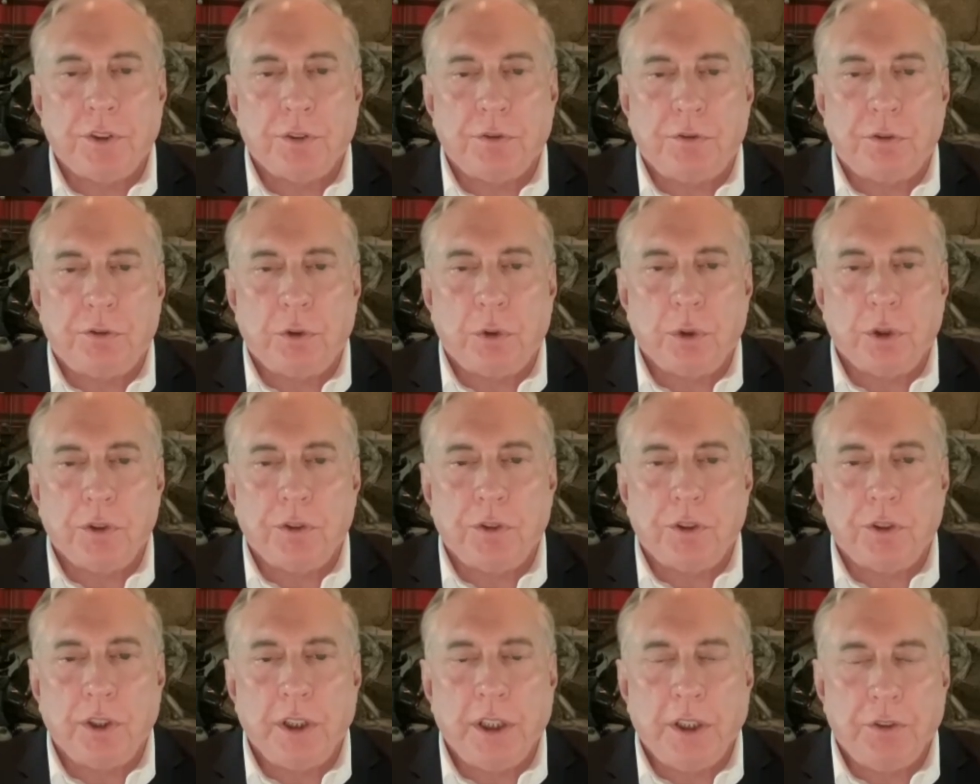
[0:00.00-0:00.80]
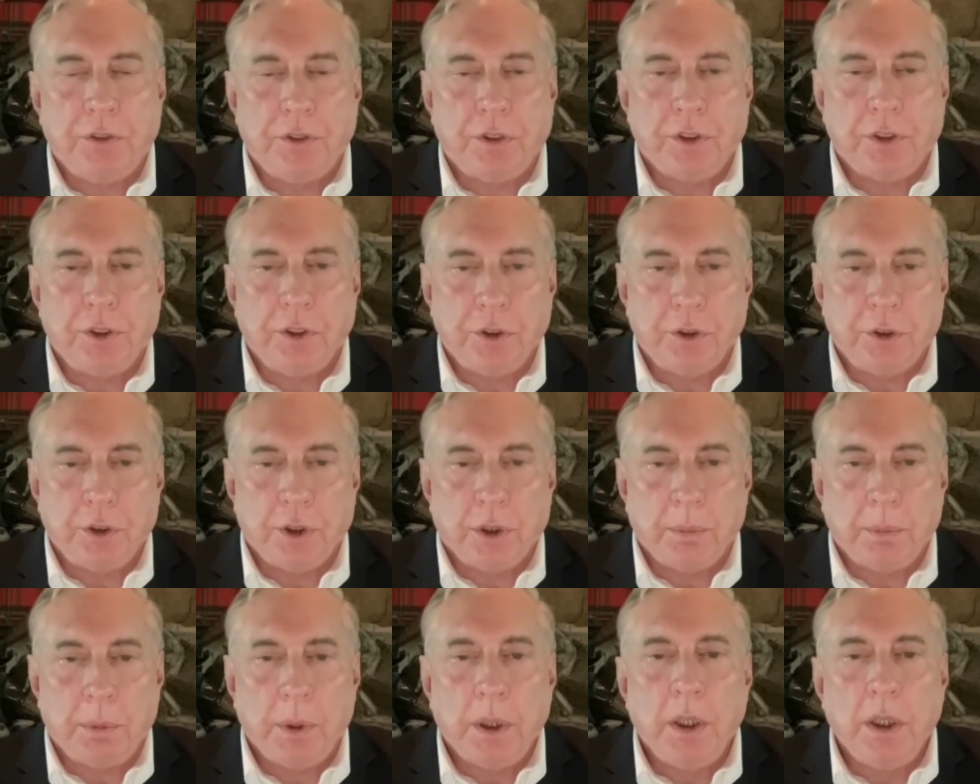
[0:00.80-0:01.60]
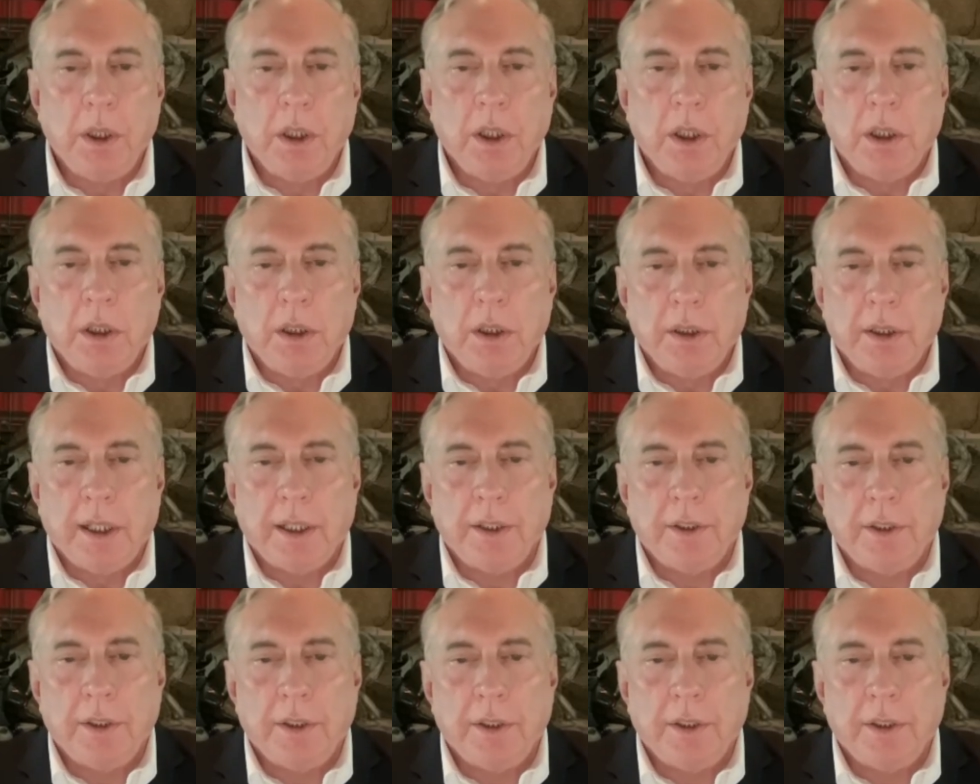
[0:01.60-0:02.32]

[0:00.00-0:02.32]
as a force in Eastern Europe than